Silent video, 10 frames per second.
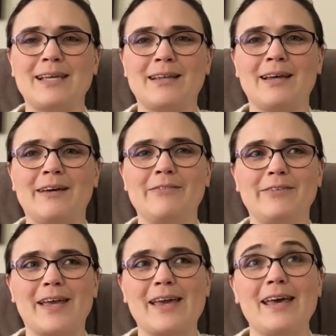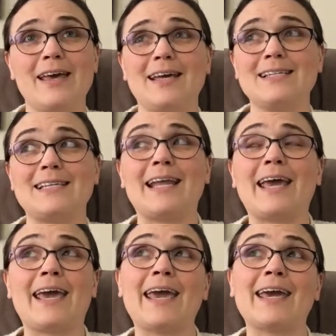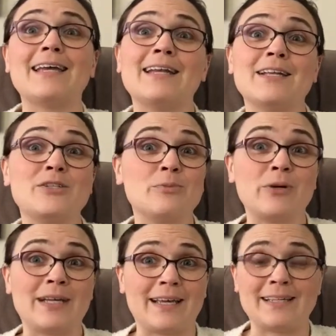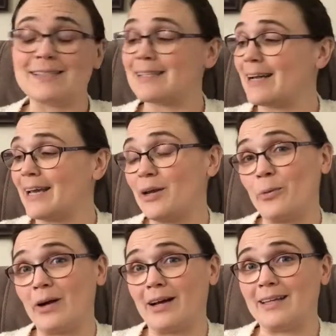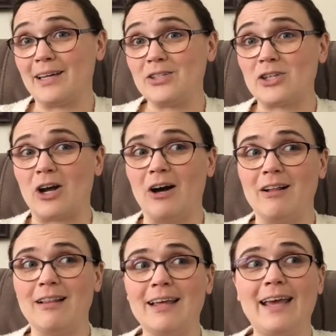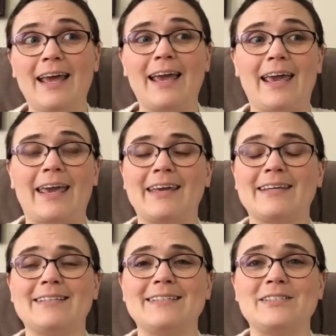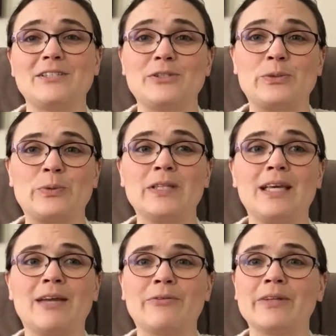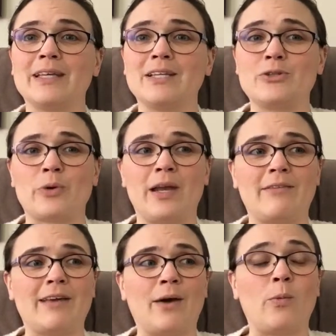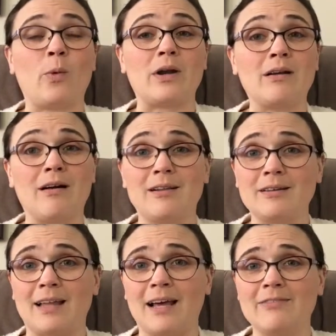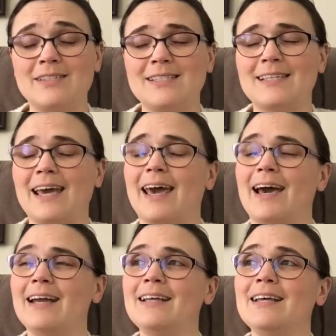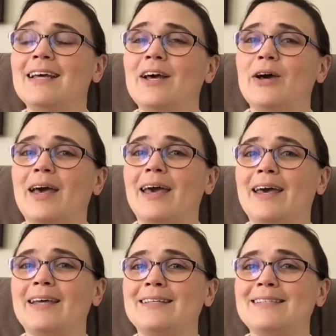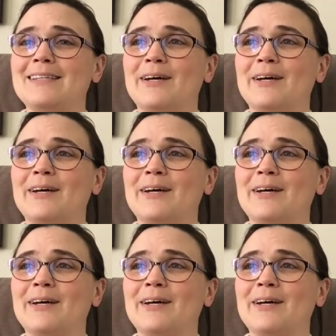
having today and 2 more days that I can work on that shawl and just really, really enjoy it. I've got 1 color left to add, and